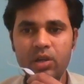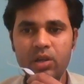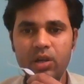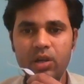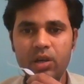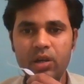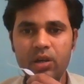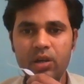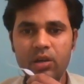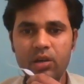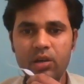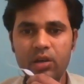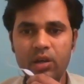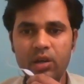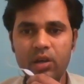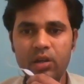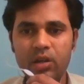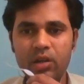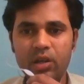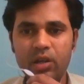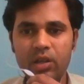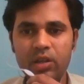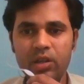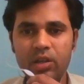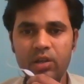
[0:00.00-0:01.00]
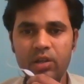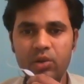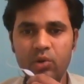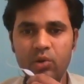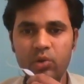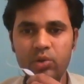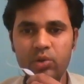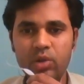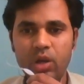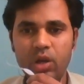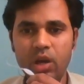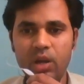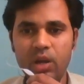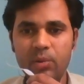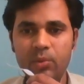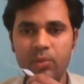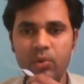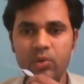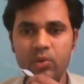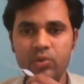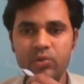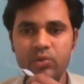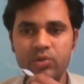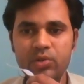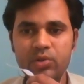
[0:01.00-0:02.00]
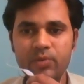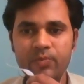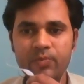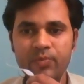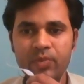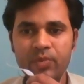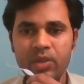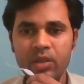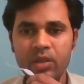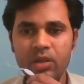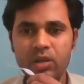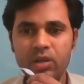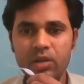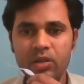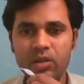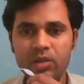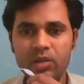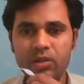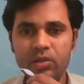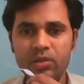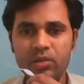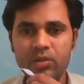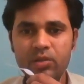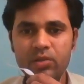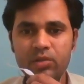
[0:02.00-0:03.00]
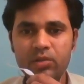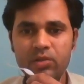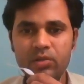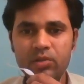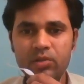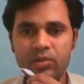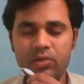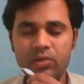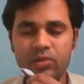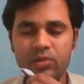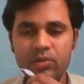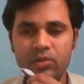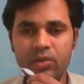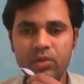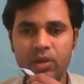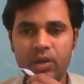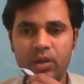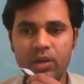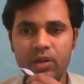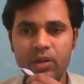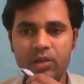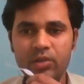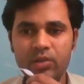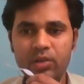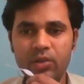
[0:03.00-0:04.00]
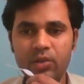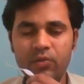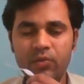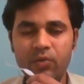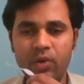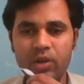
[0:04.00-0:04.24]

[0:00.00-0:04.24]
and other growth hormones, uh, and the